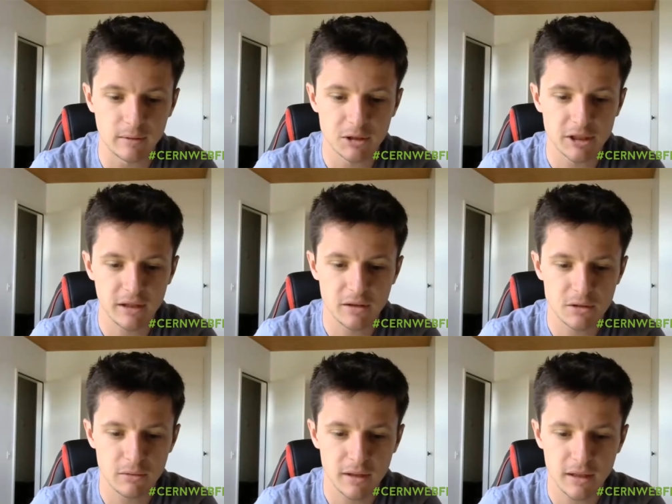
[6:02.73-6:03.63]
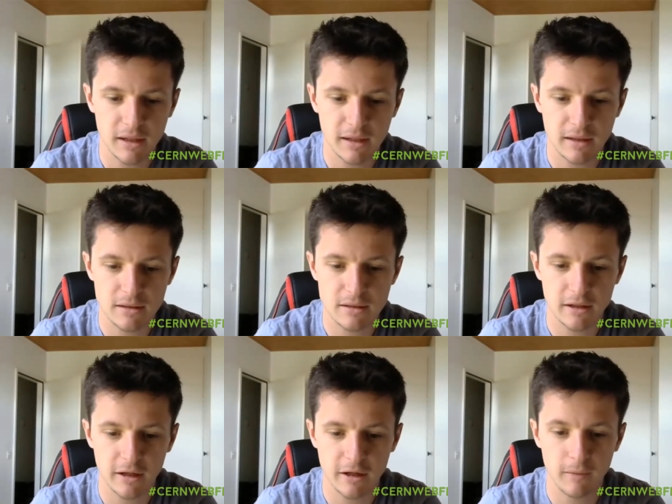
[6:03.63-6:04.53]
I'll share the screen and
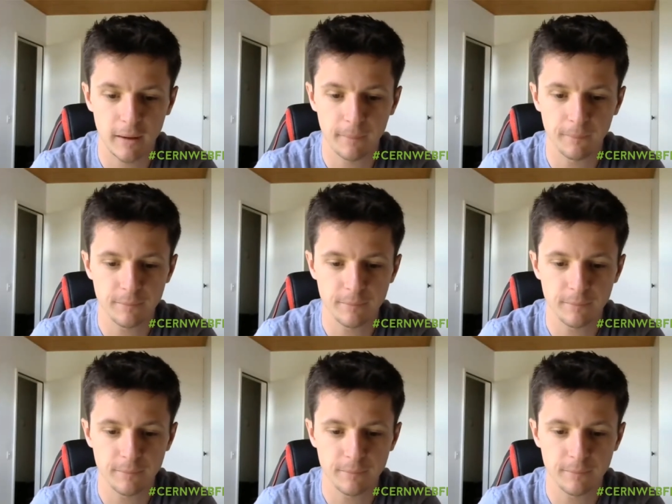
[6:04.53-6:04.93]
get going.